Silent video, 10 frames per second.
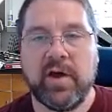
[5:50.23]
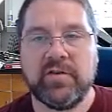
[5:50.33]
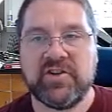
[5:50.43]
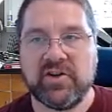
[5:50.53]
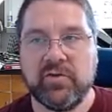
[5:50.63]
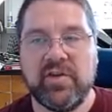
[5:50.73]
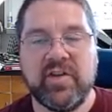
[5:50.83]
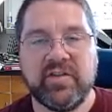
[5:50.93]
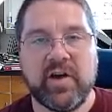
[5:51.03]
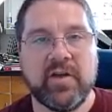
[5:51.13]
Generally,
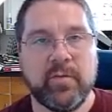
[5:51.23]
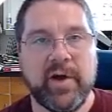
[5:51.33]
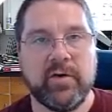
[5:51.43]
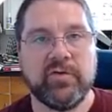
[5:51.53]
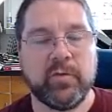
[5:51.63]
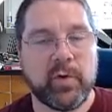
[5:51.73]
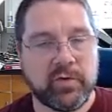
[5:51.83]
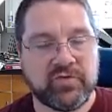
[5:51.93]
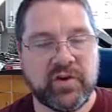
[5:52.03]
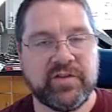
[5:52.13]
these other metals or
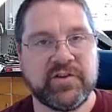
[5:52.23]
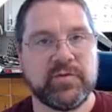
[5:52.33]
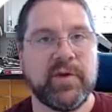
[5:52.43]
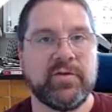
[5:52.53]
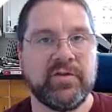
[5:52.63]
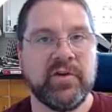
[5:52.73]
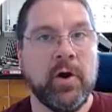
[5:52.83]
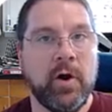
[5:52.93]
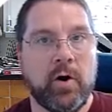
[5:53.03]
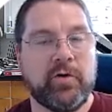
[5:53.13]
post-transition metals
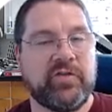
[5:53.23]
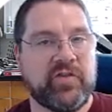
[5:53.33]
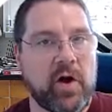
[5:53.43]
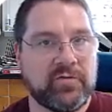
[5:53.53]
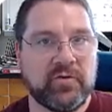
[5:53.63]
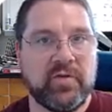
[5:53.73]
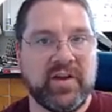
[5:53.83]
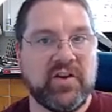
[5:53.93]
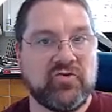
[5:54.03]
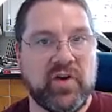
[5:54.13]
are softer
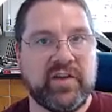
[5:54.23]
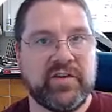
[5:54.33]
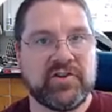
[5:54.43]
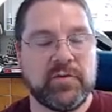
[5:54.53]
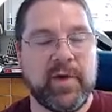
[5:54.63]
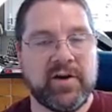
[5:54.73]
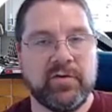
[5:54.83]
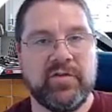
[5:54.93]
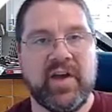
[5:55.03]
than the transition metals.